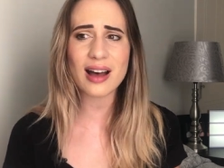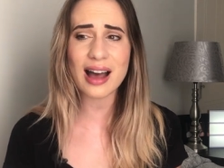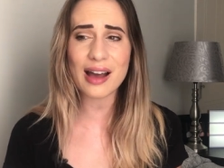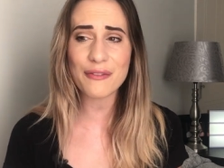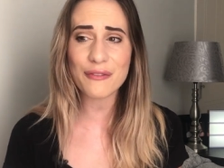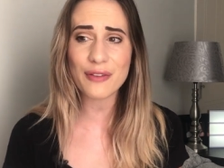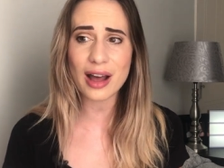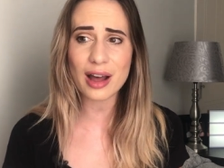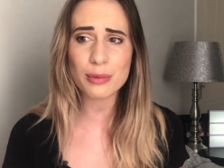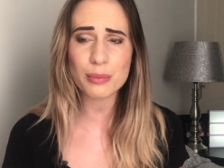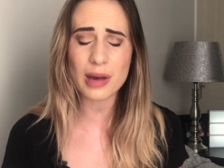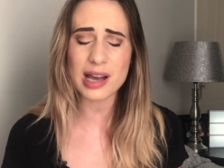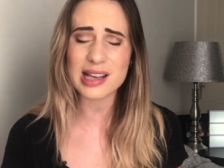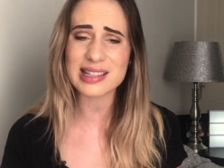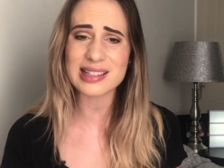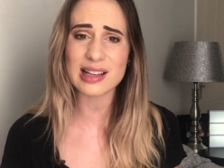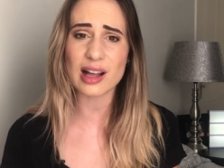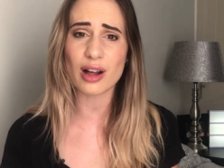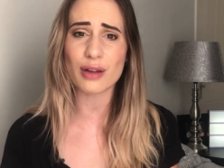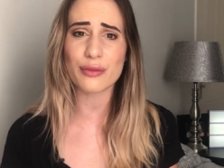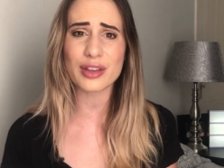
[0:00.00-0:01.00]
I found
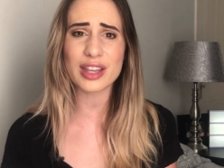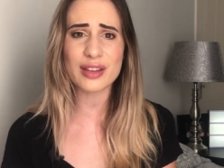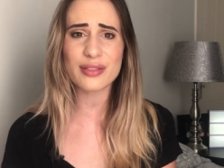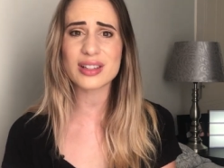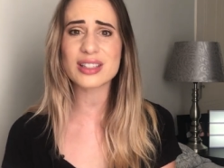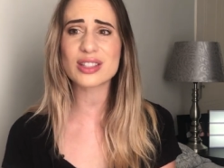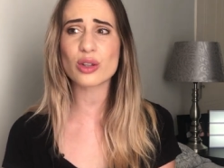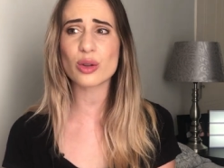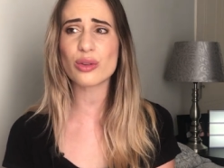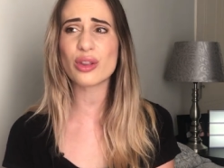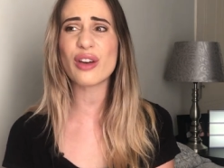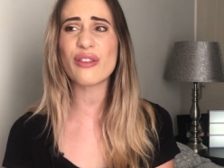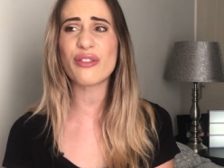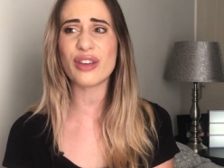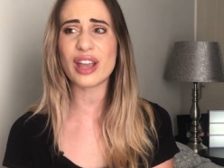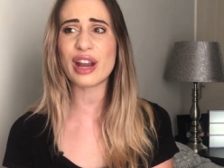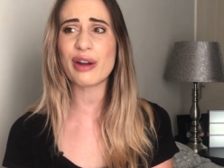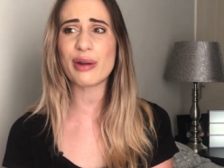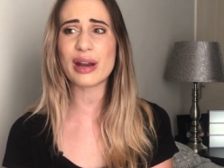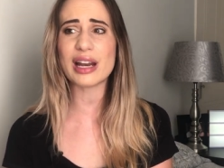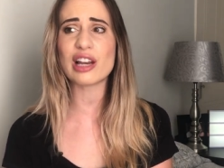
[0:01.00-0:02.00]
myself, even till the
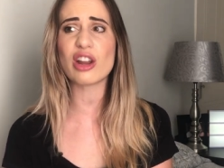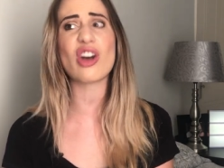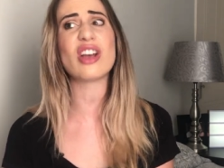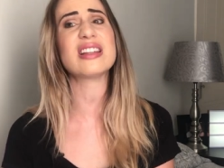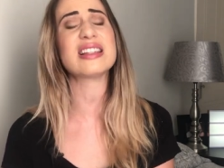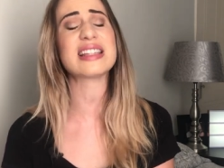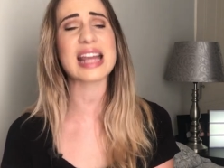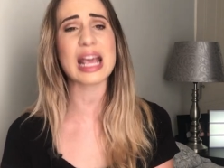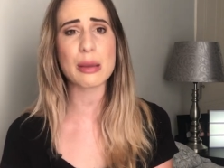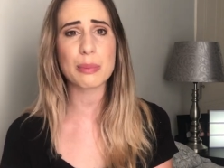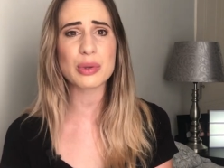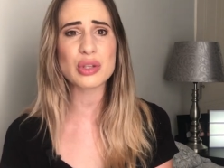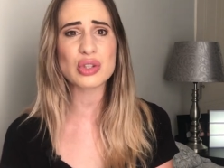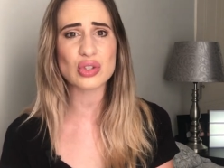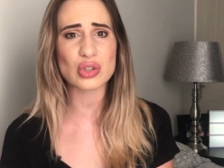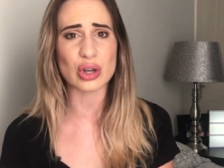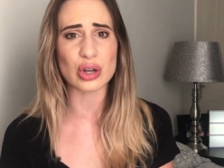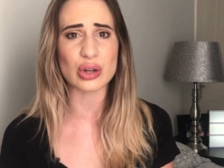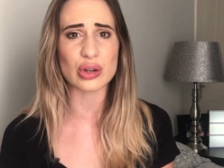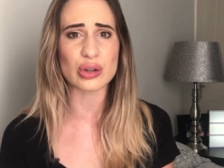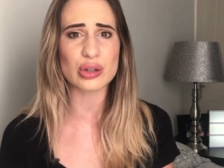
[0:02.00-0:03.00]
very last
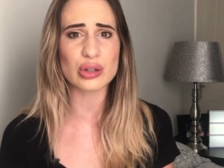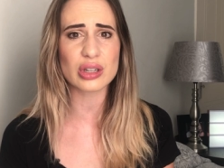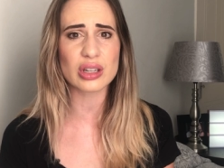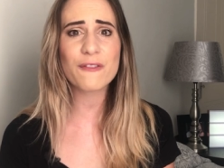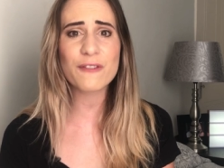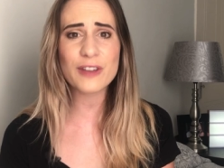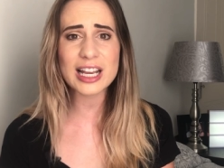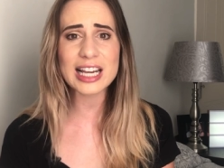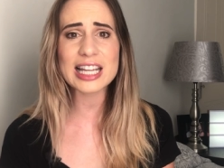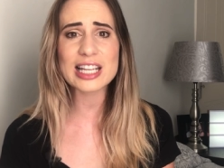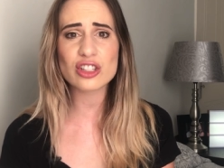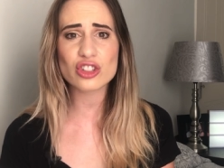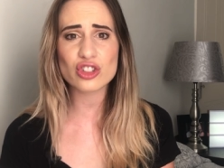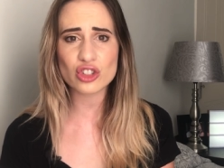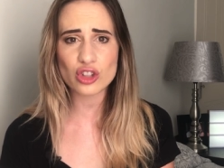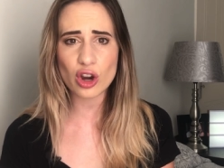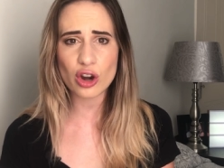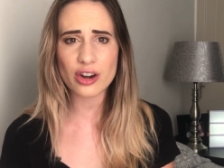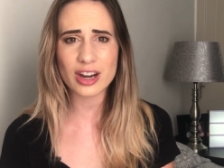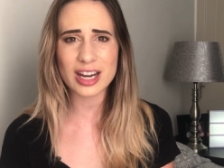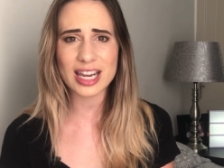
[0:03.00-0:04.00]
episode, feeling
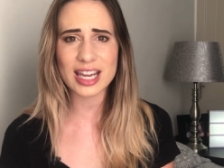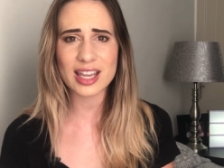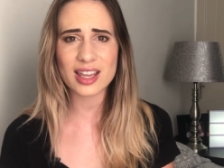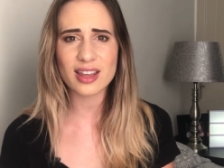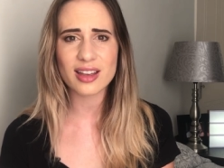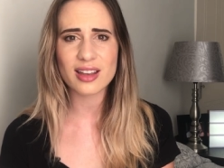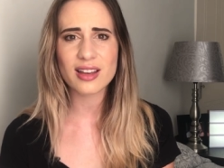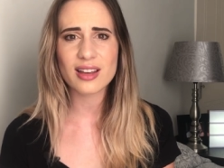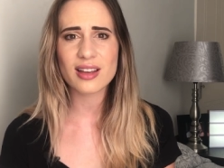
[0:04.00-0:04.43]
sorry